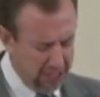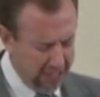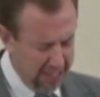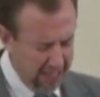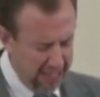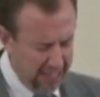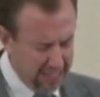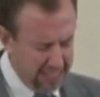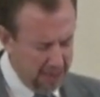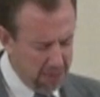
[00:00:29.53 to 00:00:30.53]
And it
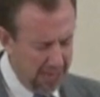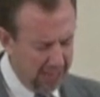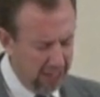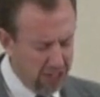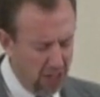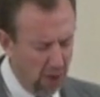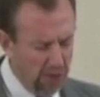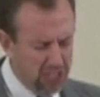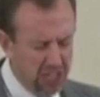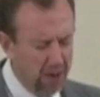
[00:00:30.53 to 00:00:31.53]
seems like there's
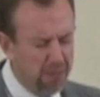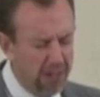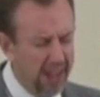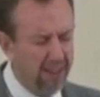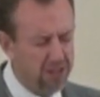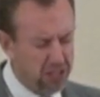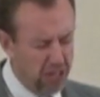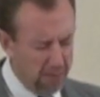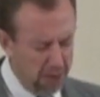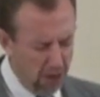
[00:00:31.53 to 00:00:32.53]
always something else
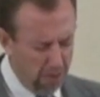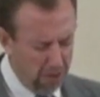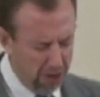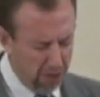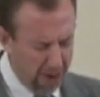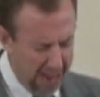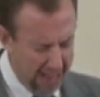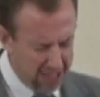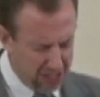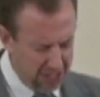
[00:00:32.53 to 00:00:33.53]
coming over the
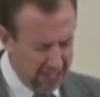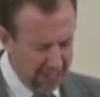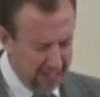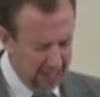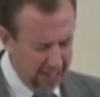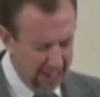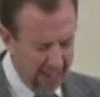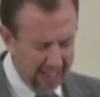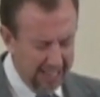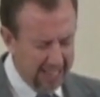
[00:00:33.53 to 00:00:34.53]
horizon,
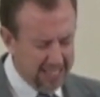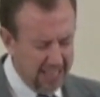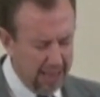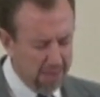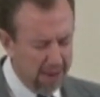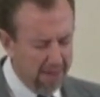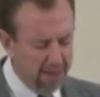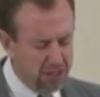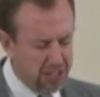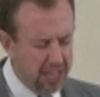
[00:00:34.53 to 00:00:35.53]
unlike any time I've
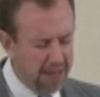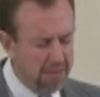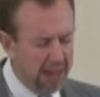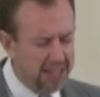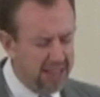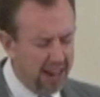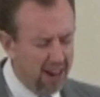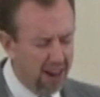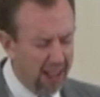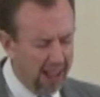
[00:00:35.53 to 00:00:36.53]
ever seen in my
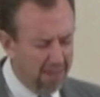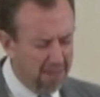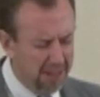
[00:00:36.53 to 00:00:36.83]
entire life.